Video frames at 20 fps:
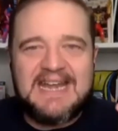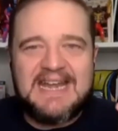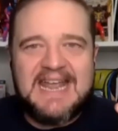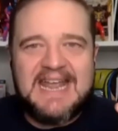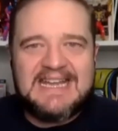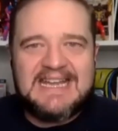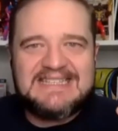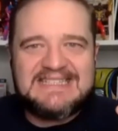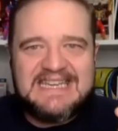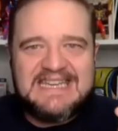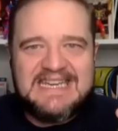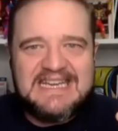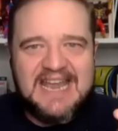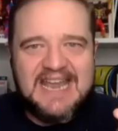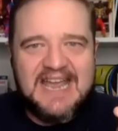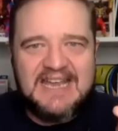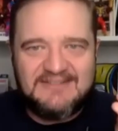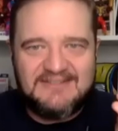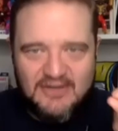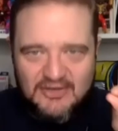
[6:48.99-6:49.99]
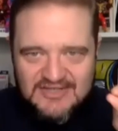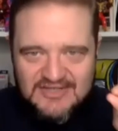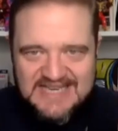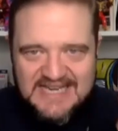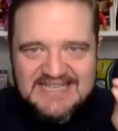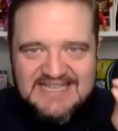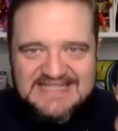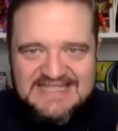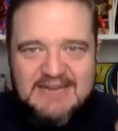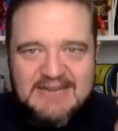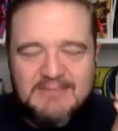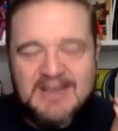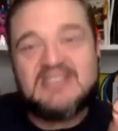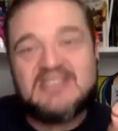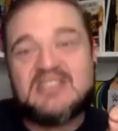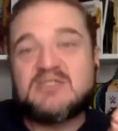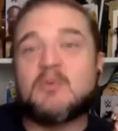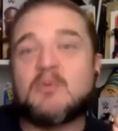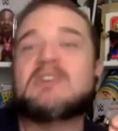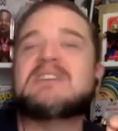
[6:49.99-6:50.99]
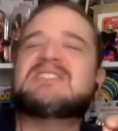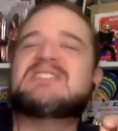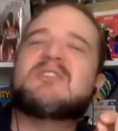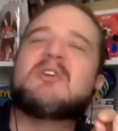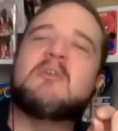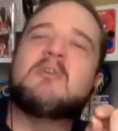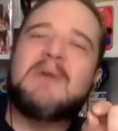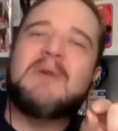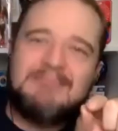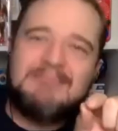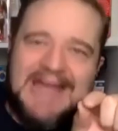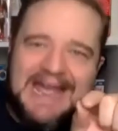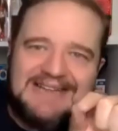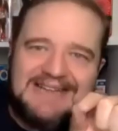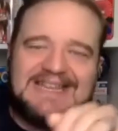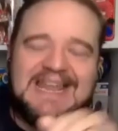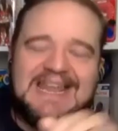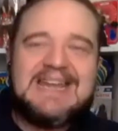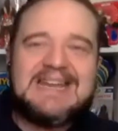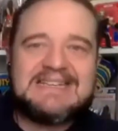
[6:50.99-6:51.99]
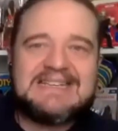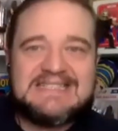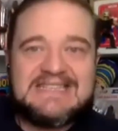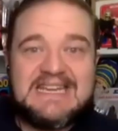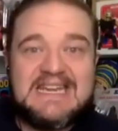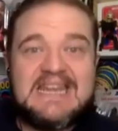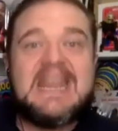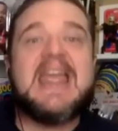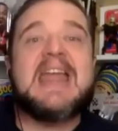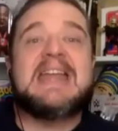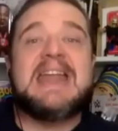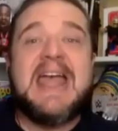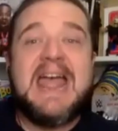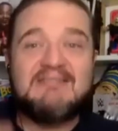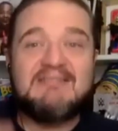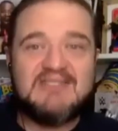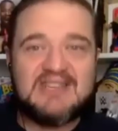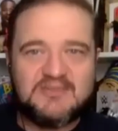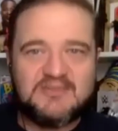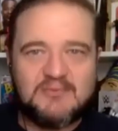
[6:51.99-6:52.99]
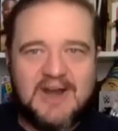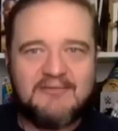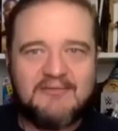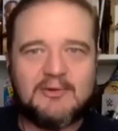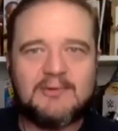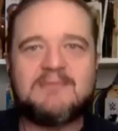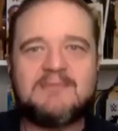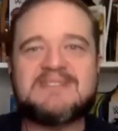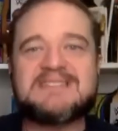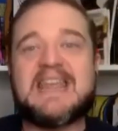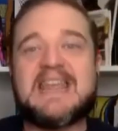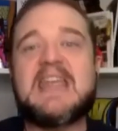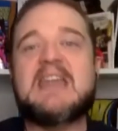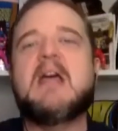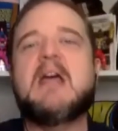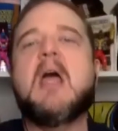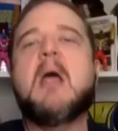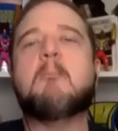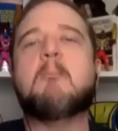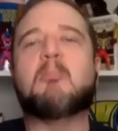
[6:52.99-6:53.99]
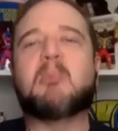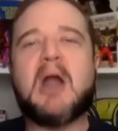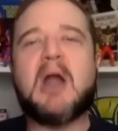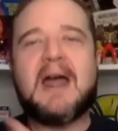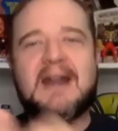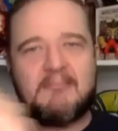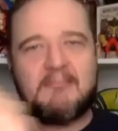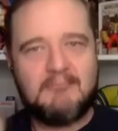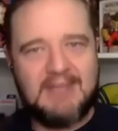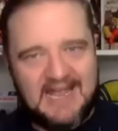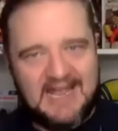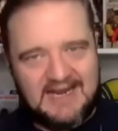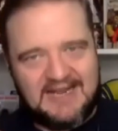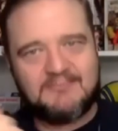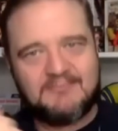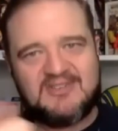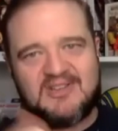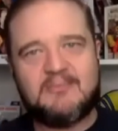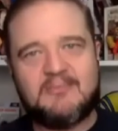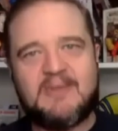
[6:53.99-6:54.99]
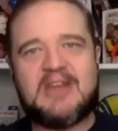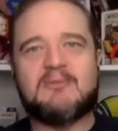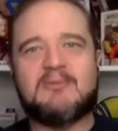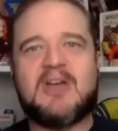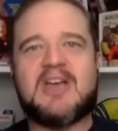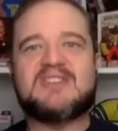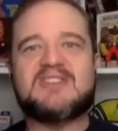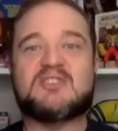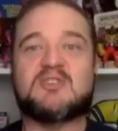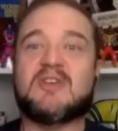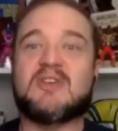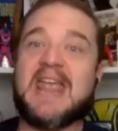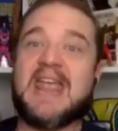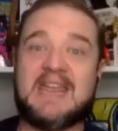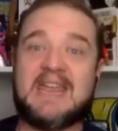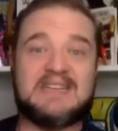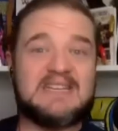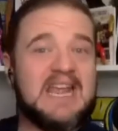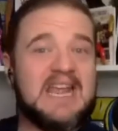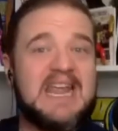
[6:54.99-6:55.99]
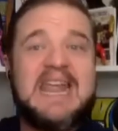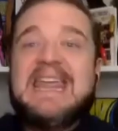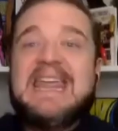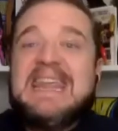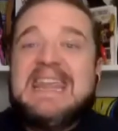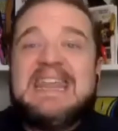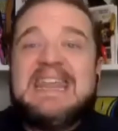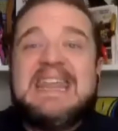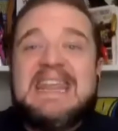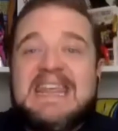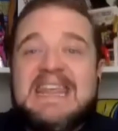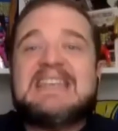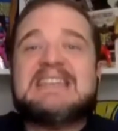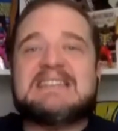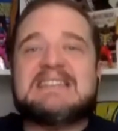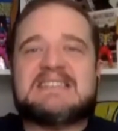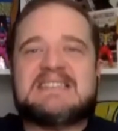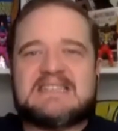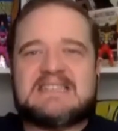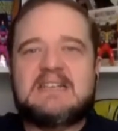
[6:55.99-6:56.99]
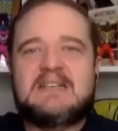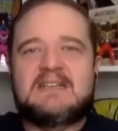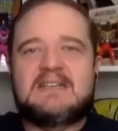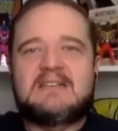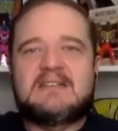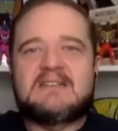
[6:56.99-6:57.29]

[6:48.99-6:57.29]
And NXT, those NXT matches where he sort of went back to NXT and had this rivalry with Zayn, brought him back up to the main roster. And he is...